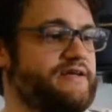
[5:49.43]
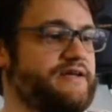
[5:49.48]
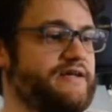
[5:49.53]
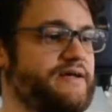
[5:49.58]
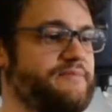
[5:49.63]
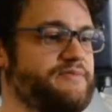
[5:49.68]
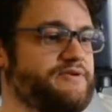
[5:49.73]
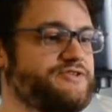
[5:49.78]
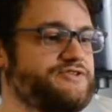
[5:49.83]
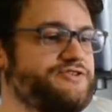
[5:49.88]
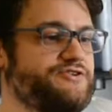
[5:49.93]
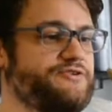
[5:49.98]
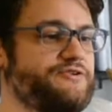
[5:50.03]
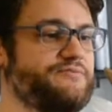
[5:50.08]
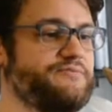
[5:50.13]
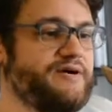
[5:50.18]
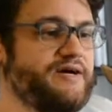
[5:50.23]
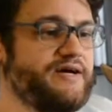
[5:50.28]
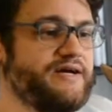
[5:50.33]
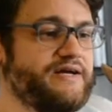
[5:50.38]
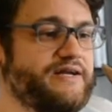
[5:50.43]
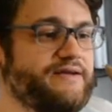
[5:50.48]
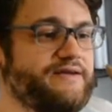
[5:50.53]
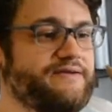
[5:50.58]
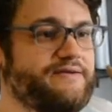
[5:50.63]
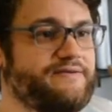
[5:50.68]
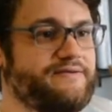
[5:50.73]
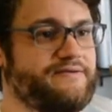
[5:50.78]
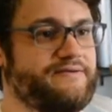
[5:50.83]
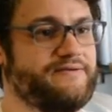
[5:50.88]
and I'm going to show you mine.
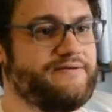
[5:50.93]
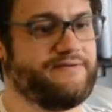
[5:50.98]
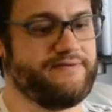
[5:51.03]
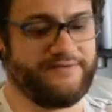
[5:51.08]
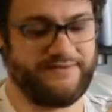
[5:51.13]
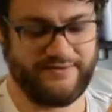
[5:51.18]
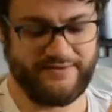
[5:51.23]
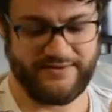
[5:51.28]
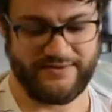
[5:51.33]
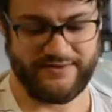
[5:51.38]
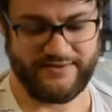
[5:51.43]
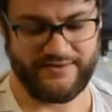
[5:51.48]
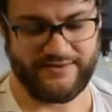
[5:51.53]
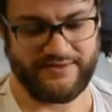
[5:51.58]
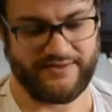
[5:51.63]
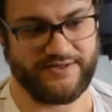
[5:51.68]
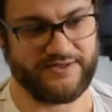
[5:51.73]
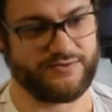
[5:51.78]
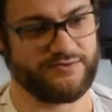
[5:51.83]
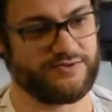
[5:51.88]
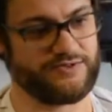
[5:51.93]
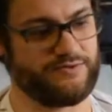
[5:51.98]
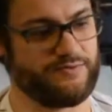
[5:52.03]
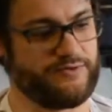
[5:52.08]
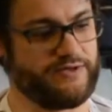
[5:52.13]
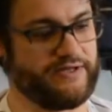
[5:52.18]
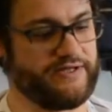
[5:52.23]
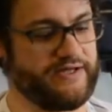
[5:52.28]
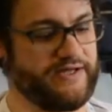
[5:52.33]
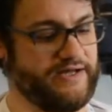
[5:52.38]
This was the
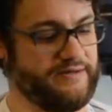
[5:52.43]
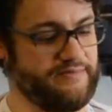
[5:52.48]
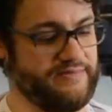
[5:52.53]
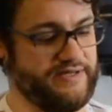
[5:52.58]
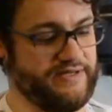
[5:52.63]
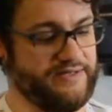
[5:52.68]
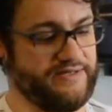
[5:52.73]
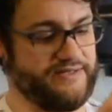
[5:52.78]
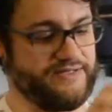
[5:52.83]
one that I made.